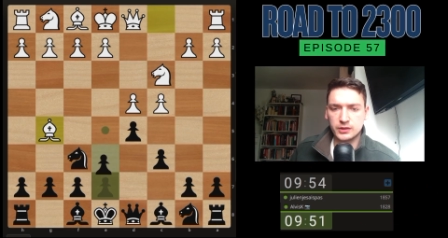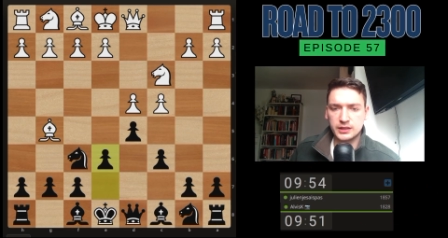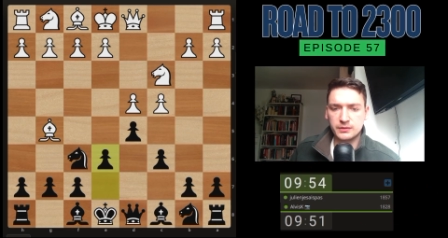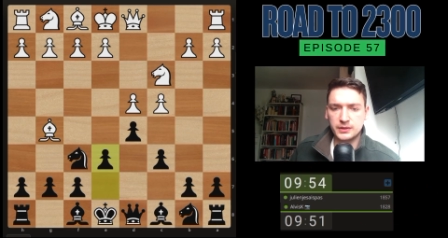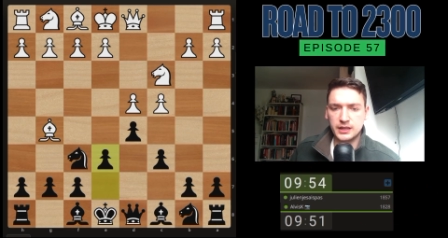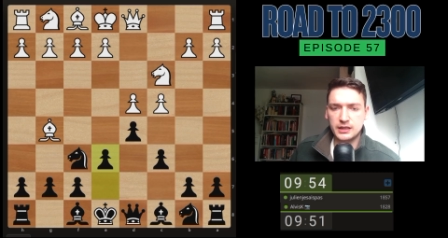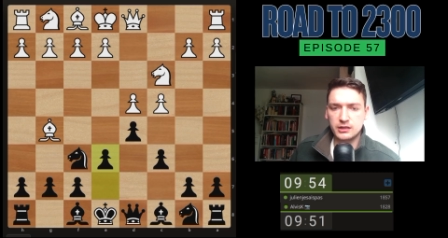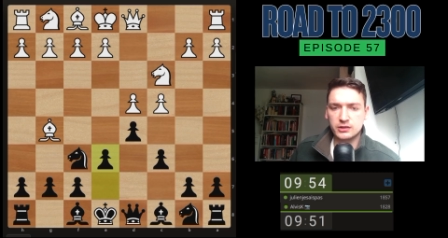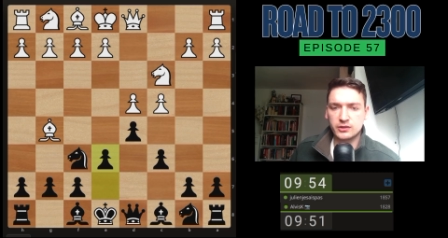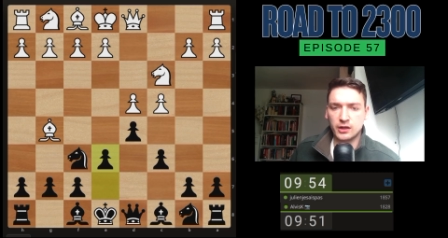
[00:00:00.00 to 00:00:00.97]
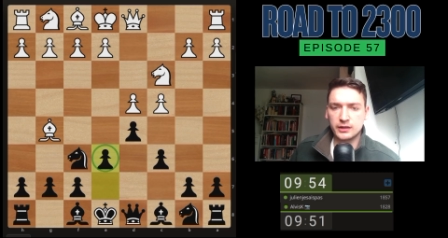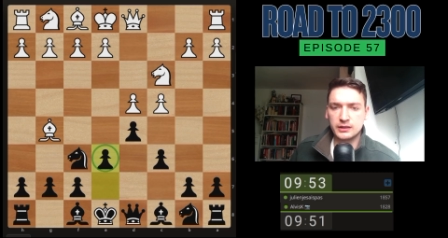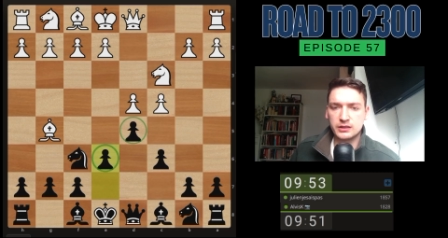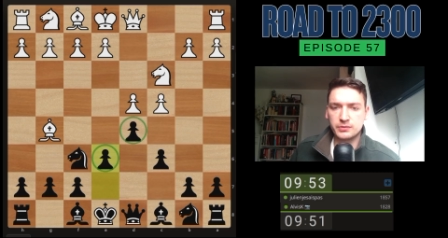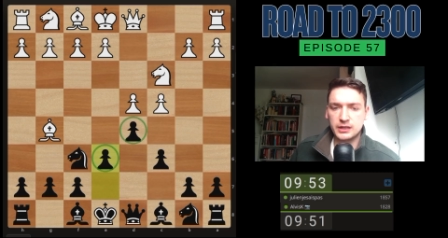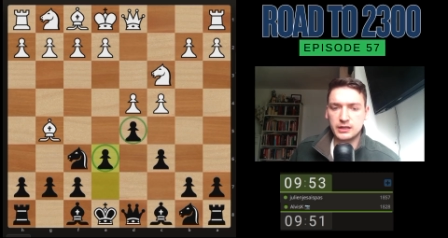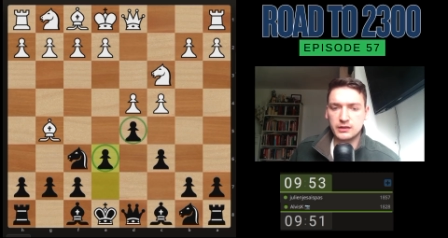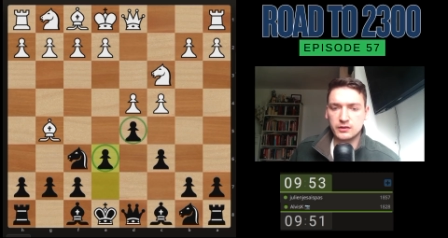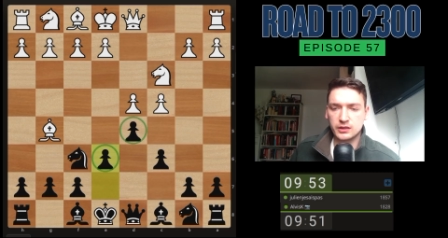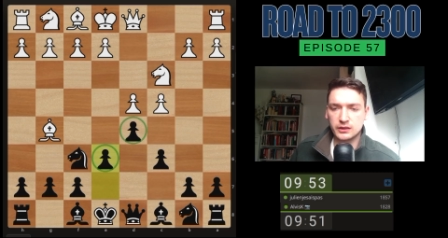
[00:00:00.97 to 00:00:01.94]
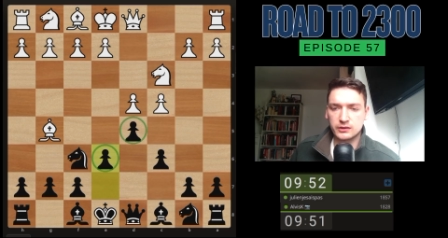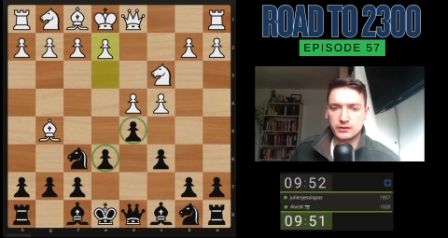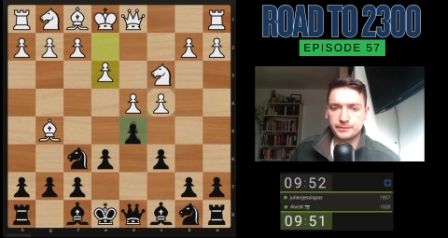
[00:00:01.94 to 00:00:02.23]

Let's play solid. Let's play e6.